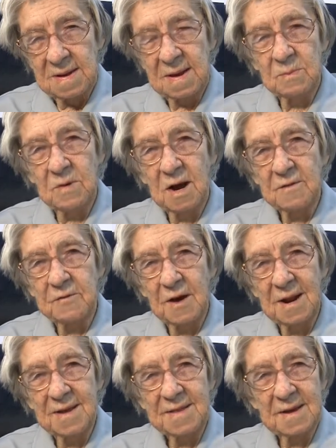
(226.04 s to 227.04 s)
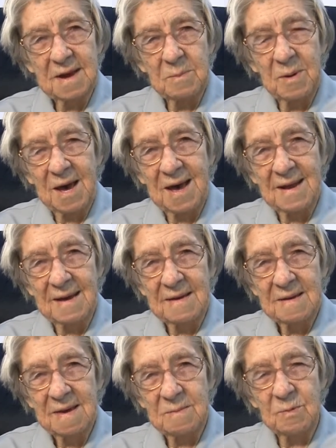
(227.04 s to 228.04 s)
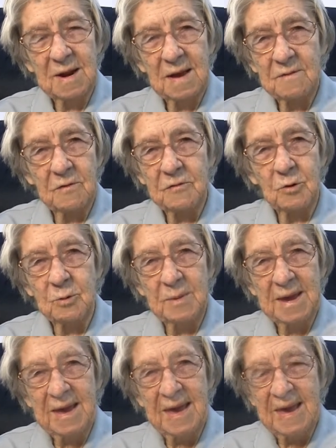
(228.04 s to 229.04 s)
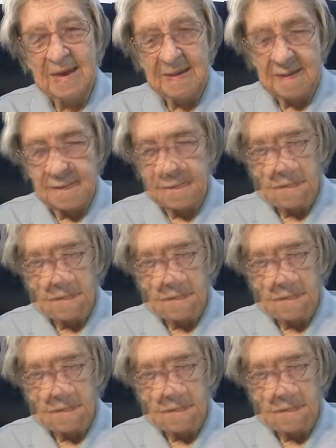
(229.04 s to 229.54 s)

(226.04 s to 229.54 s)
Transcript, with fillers: Nimrod followed the Kabbalah in whatever form he had.